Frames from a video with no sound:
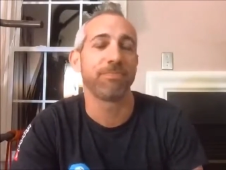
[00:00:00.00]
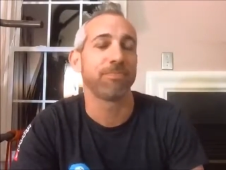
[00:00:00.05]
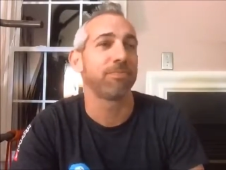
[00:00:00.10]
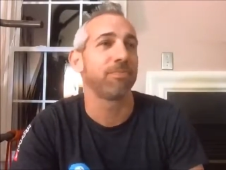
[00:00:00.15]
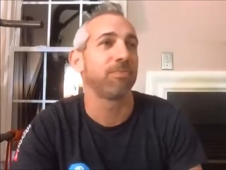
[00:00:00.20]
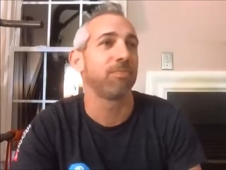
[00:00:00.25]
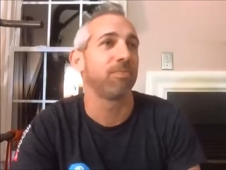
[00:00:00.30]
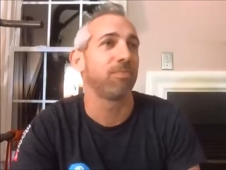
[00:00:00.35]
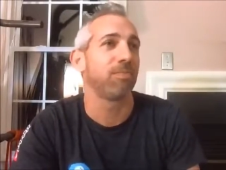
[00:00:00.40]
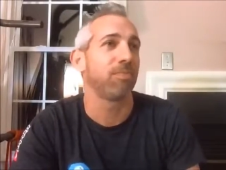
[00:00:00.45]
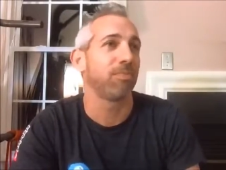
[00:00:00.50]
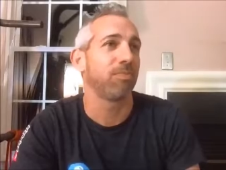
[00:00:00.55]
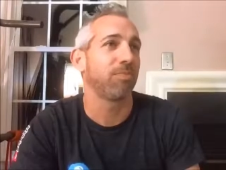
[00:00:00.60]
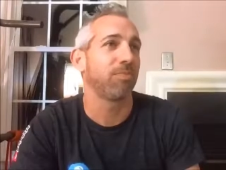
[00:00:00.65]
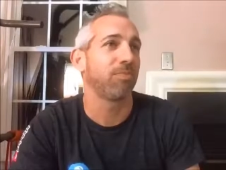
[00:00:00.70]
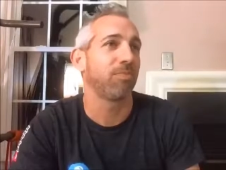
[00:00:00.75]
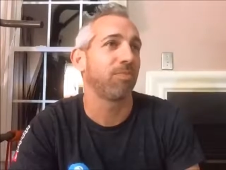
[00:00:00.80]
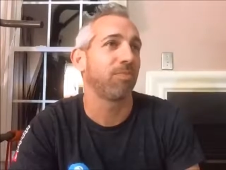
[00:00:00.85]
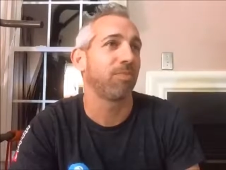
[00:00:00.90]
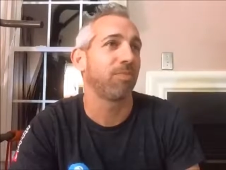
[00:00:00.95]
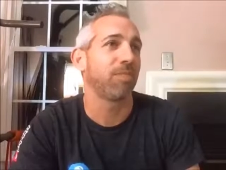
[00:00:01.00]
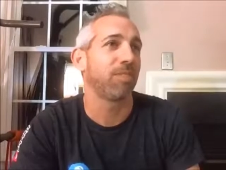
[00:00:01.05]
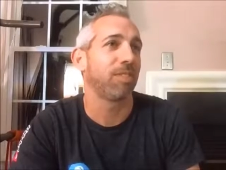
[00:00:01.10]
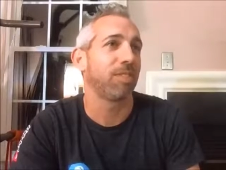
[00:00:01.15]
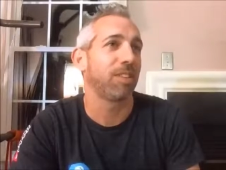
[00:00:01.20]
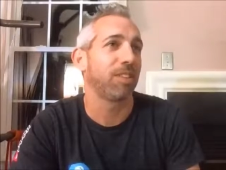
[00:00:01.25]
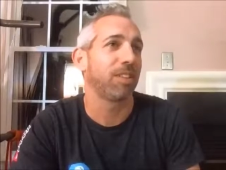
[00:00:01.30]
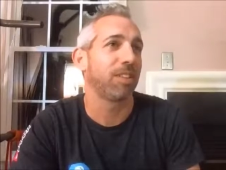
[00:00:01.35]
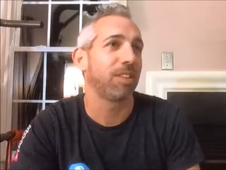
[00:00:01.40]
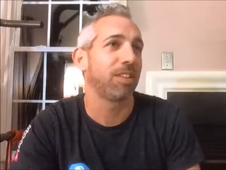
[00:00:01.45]
Um,
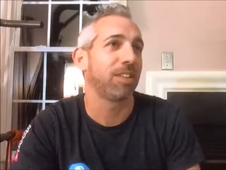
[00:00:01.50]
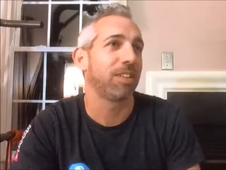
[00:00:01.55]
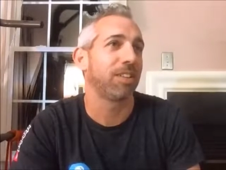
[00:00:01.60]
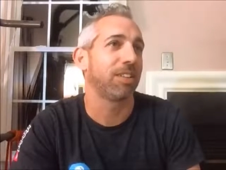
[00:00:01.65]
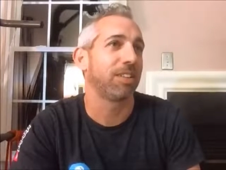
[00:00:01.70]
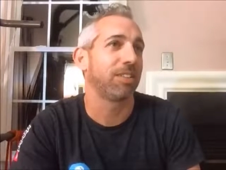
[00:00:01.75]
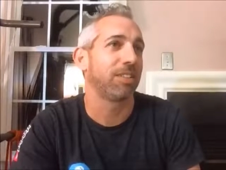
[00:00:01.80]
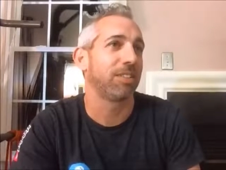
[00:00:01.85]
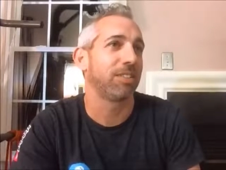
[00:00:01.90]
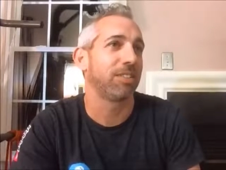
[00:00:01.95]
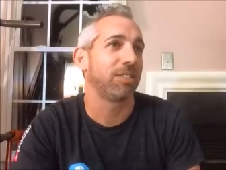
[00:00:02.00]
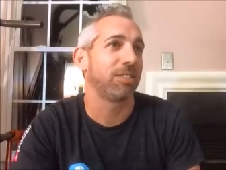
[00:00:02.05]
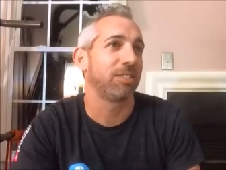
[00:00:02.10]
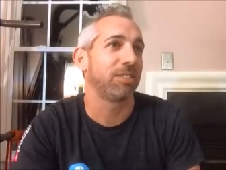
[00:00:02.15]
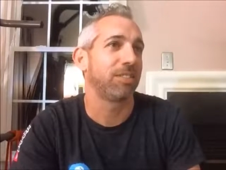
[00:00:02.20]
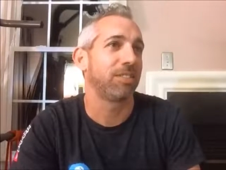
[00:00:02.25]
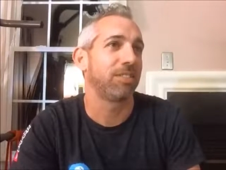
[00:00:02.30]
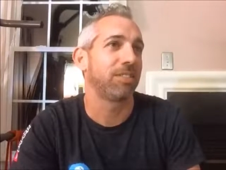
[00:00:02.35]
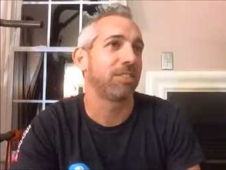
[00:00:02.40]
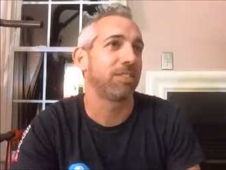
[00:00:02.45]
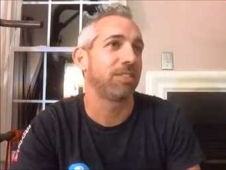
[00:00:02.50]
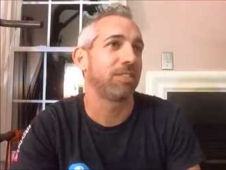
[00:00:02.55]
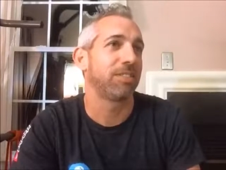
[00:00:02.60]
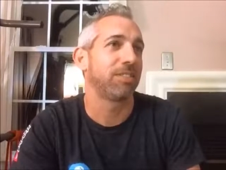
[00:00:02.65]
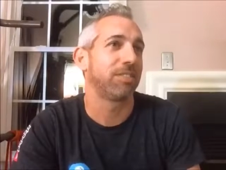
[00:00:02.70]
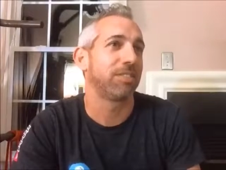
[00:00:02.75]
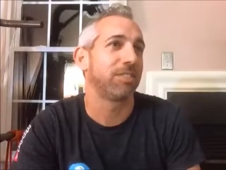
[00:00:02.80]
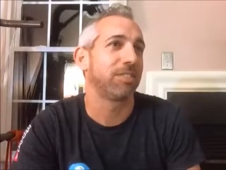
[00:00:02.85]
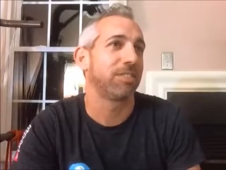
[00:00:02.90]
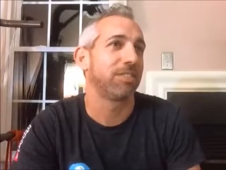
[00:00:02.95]
about not
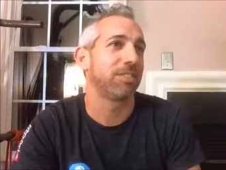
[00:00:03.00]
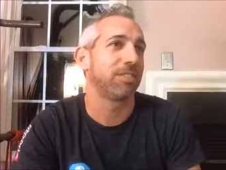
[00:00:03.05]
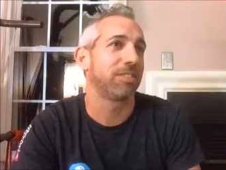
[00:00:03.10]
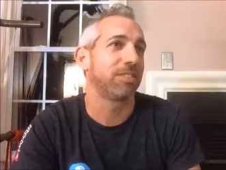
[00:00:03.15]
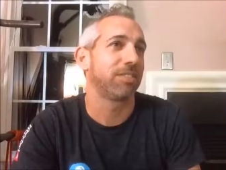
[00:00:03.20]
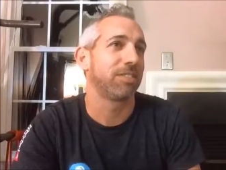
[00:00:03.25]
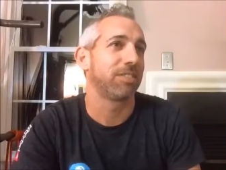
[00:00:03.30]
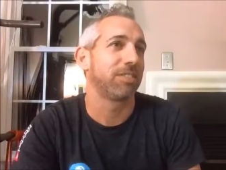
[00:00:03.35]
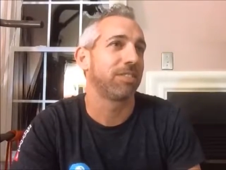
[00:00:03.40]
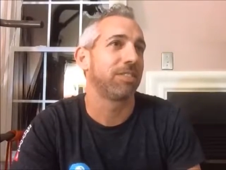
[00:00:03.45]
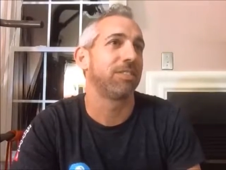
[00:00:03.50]
having drugs.